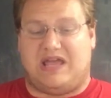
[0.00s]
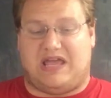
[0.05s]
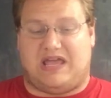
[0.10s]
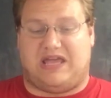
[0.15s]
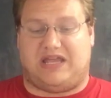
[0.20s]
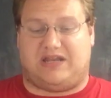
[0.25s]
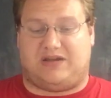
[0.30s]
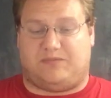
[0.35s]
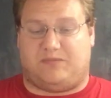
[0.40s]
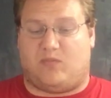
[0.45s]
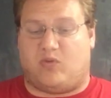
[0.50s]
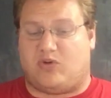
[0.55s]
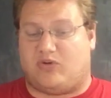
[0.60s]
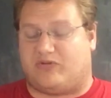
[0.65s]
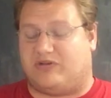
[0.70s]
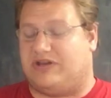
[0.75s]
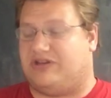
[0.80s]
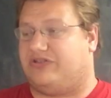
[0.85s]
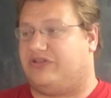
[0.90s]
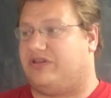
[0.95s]
And more
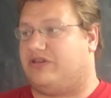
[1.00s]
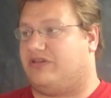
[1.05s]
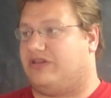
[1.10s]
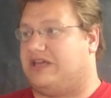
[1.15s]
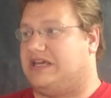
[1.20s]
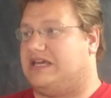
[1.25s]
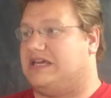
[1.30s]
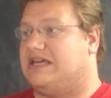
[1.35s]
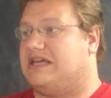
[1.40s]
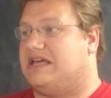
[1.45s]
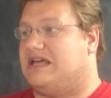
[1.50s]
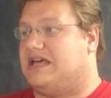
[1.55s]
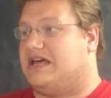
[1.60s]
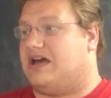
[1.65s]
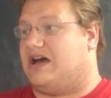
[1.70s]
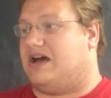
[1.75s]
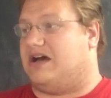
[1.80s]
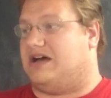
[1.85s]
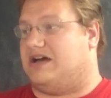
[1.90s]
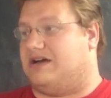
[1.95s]
recently,
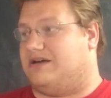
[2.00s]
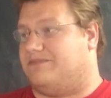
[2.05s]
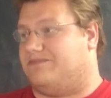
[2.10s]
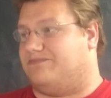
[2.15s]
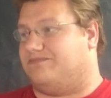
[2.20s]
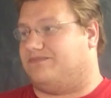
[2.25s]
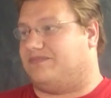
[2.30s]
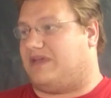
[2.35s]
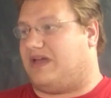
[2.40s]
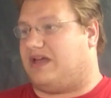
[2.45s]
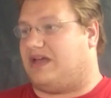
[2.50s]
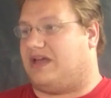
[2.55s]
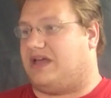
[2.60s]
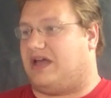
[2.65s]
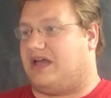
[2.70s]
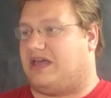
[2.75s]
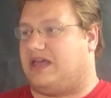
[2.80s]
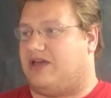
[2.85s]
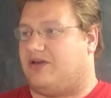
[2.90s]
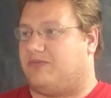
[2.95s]
I
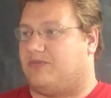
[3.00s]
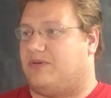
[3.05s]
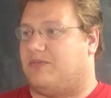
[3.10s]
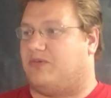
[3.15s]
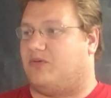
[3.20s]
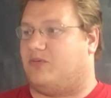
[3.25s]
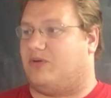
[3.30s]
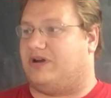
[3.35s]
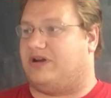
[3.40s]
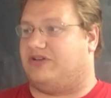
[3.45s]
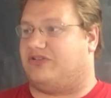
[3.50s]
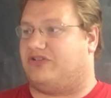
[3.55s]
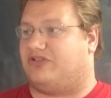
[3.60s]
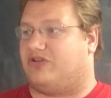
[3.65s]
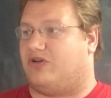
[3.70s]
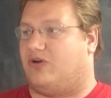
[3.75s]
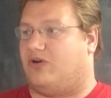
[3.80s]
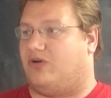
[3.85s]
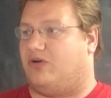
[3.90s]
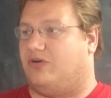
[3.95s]
can't remember what it's
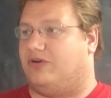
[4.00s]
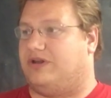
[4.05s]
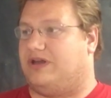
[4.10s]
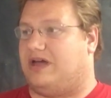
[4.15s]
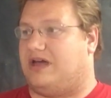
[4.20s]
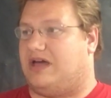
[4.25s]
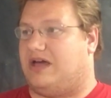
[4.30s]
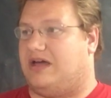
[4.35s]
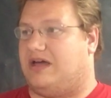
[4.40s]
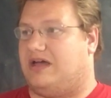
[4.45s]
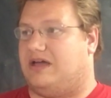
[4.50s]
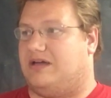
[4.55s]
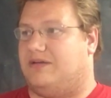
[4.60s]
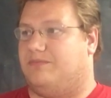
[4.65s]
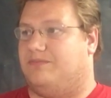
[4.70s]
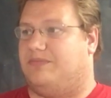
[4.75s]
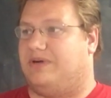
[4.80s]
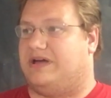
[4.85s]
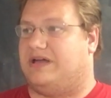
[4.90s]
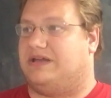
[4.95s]
called,
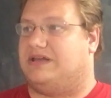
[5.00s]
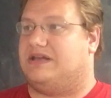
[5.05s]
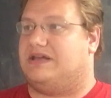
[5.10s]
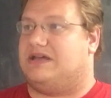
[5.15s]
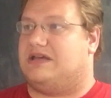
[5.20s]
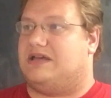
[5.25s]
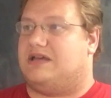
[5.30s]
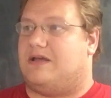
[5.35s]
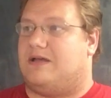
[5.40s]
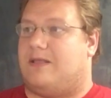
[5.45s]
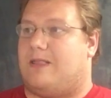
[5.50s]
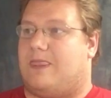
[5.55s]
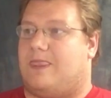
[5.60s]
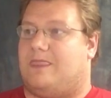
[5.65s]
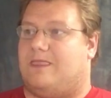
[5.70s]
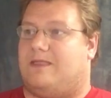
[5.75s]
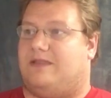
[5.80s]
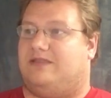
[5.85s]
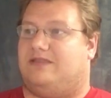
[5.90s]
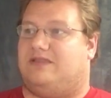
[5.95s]
but
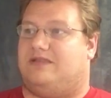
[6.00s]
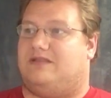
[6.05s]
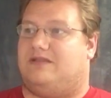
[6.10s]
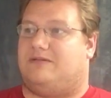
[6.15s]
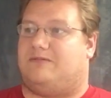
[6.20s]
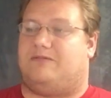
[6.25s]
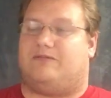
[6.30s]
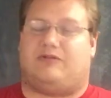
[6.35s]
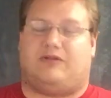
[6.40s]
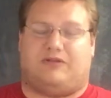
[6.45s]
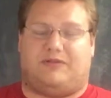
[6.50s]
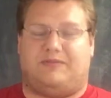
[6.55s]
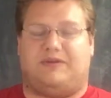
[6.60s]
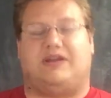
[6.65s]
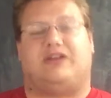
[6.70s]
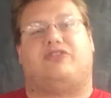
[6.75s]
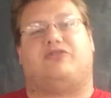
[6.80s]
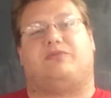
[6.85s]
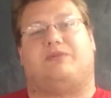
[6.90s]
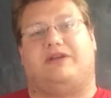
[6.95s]
well, let
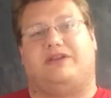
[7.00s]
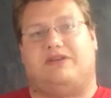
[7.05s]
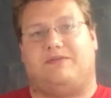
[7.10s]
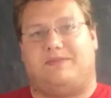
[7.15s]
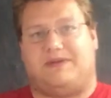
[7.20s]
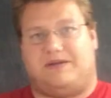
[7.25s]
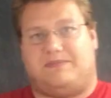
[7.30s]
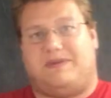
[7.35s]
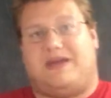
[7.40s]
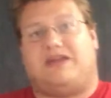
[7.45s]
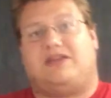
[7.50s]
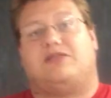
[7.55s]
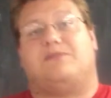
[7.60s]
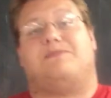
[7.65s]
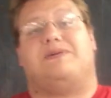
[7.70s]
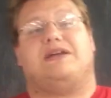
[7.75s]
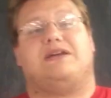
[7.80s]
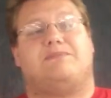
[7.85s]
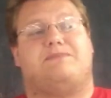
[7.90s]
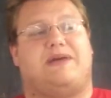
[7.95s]
me explain the Big Bang. The
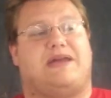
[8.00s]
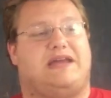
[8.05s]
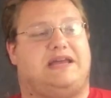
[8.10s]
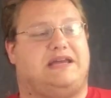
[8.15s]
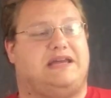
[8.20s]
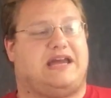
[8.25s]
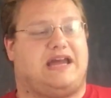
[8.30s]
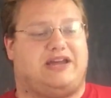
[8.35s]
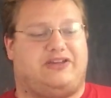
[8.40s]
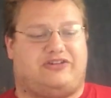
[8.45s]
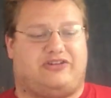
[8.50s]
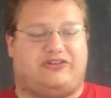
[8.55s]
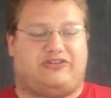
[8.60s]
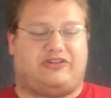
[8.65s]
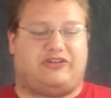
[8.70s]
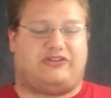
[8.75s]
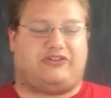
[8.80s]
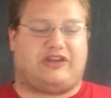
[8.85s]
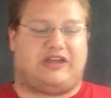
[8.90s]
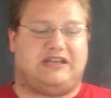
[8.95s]
Big Bang, guys, is
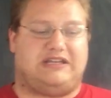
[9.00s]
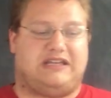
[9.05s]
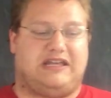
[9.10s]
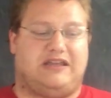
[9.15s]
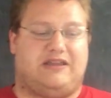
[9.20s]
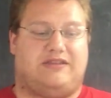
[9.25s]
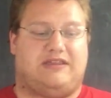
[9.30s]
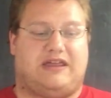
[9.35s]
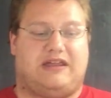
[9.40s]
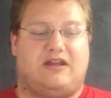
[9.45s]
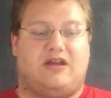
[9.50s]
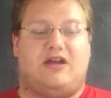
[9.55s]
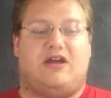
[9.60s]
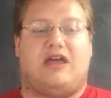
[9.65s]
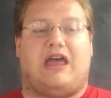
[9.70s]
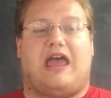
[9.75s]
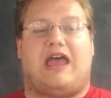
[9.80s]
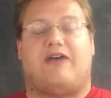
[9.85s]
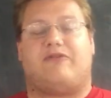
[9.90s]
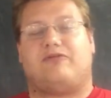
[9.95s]
this idea that
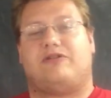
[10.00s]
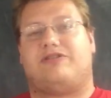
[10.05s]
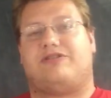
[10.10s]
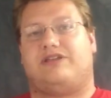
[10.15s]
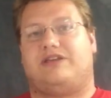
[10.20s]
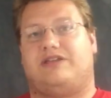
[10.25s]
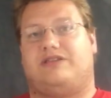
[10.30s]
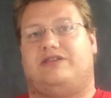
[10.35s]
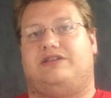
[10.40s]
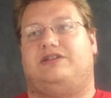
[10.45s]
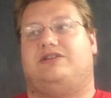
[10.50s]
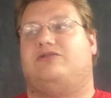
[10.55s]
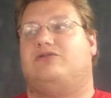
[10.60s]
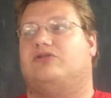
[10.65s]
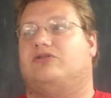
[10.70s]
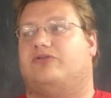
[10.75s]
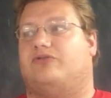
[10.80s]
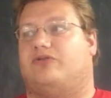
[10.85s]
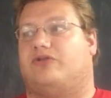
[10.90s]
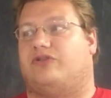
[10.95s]
everything in the
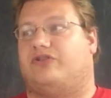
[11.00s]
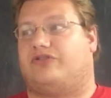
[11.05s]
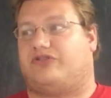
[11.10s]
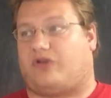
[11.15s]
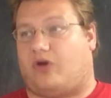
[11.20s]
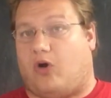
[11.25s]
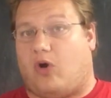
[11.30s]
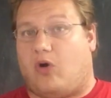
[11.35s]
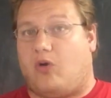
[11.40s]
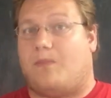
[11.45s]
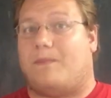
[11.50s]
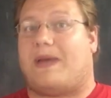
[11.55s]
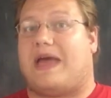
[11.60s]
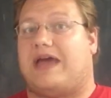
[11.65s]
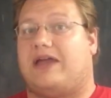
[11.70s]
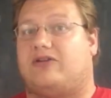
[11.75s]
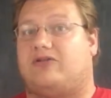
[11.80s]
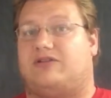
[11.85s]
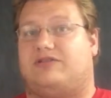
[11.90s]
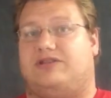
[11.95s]
universe, all
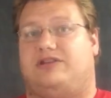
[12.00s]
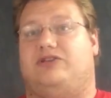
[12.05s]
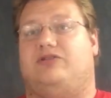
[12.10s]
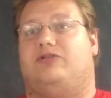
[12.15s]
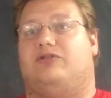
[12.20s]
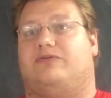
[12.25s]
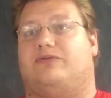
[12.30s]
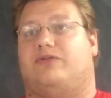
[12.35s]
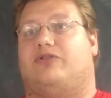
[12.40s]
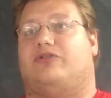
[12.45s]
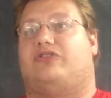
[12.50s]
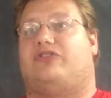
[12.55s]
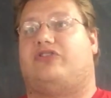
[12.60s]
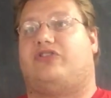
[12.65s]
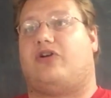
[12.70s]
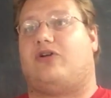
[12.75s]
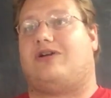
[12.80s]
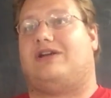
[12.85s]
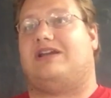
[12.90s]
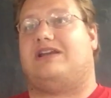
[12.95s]
matter in the universe,
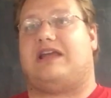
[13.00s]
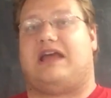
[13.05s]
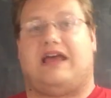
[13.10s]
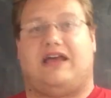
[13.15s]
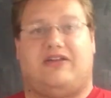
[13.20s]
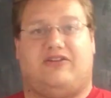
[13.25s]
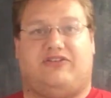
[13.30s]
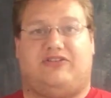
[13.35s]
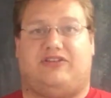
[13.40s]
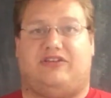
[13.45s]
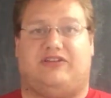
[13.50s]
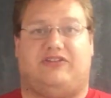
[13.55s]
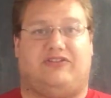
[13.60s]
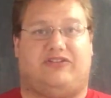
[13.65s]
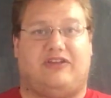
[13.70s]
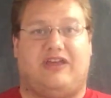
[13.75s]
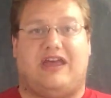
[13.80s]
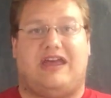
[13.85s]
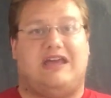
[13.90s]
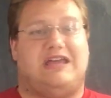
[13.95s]
started as
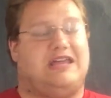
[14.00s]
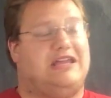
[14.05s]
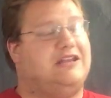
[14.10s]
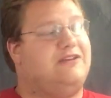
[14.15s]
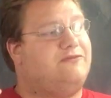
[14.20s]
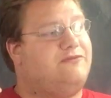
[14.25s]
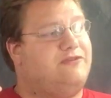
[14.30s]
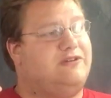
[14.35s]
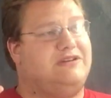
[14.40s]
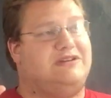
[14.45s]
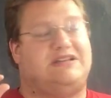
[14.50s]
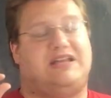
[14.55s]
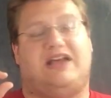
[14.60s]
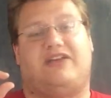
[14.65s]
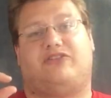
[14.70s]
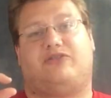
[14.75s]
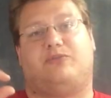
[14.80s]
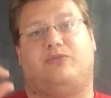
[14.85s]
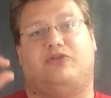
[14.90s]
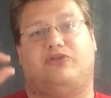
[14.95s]
this
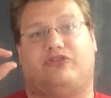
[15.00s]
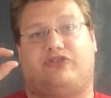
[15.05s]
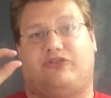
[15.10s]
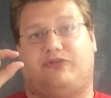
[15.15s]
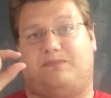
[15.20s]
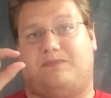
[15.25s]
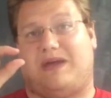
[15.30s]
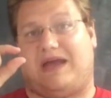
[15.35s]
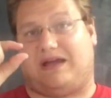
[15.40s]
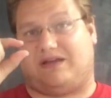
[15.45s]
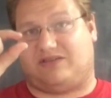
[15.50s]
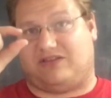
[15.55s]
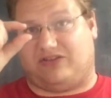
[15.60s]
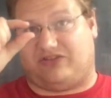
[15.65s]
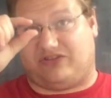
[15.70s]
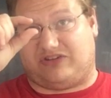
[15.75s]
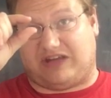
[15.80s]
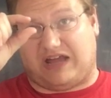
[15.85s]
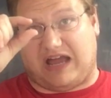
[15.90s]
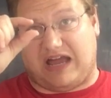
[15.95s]
infinitesimal speck,
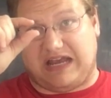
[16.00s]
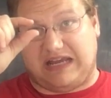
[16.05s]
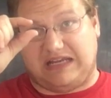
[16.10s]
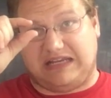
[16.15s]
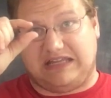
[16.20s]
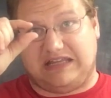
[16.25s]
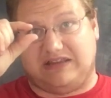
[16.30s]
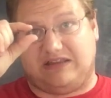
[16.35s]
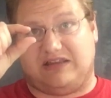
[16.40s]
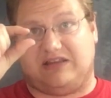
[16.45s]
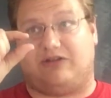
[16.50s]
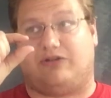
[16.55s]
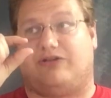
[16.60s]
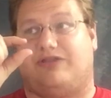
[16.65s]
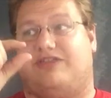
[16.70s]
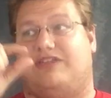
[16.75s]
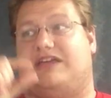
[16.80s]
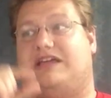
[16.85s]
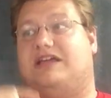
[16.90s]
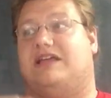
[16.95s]
this tiny little
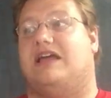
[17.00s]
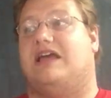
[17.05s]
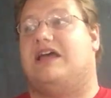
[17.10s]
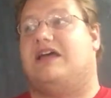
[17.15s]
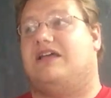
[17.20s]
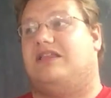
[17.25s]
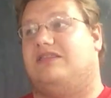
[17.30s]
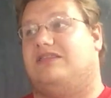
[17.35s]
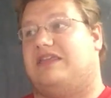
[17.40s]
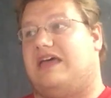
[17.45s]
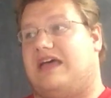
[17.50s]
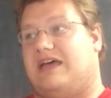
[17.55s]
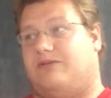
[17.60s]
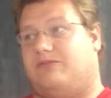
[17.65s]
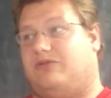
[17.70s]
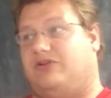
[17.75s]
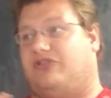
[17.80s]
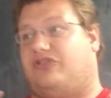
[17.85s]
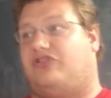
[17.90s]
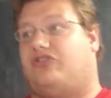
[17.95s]
thing that
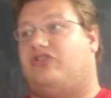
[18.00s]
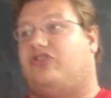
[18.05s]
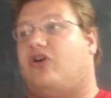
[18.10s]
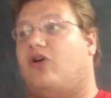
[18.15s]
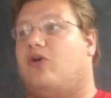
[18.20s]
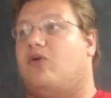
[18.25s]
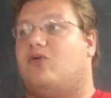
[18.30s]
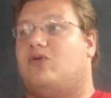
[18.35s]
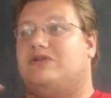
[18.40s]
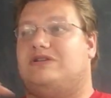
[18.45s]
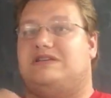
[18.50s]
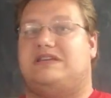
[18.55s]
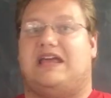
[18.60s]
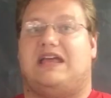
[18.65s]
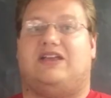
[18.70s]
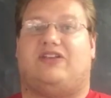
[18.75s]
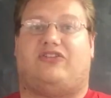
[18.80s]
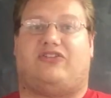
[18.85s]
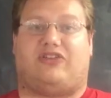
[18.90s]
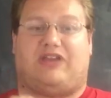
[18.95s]
was so
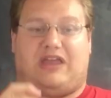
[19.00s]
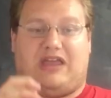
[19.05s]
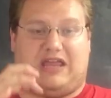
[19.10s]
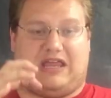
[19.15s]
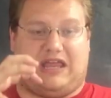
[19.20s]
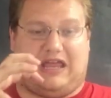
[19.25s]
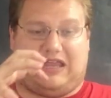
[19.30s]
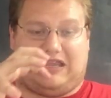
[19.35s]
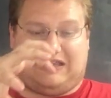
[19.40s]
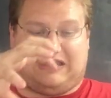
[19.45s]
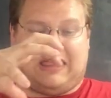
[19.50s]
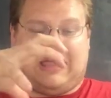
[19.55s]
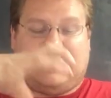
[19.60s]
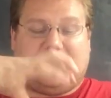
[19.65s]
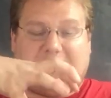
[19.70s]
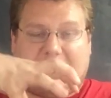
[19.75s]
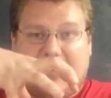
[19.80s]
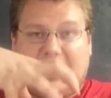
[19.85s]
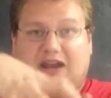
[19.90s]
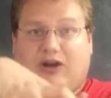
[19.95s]
dense that
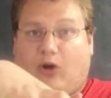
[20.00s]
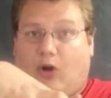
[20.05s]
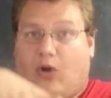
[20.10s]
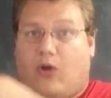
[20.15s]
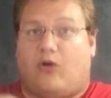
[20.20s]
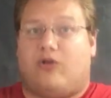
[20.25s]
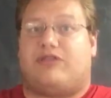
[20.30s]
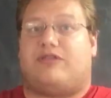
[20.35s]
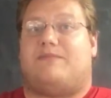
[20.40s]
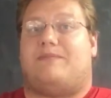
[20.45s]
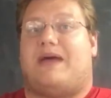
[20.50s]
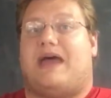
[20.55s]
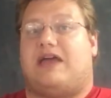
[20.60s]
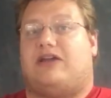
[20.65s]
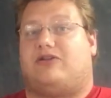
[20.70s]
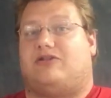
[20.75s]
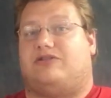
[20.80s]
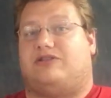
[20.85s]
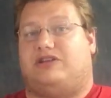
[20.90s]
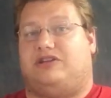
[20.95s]
it had all the
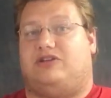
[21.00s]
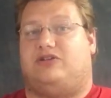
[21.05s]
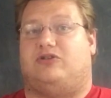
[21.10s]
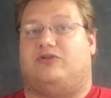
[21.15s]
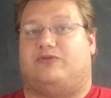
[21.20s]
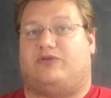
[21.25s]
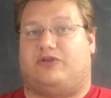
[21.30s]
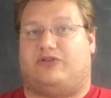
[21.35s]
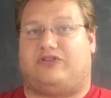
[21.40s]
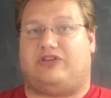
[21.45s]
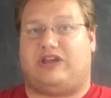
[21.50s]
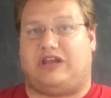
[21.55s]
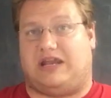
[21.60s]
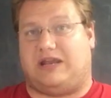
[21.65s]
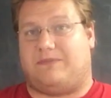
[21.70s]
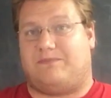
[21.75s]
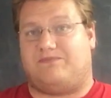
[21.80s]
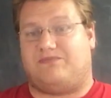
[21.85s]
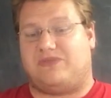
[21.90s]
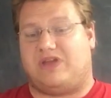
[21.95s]
matter in the universe in it.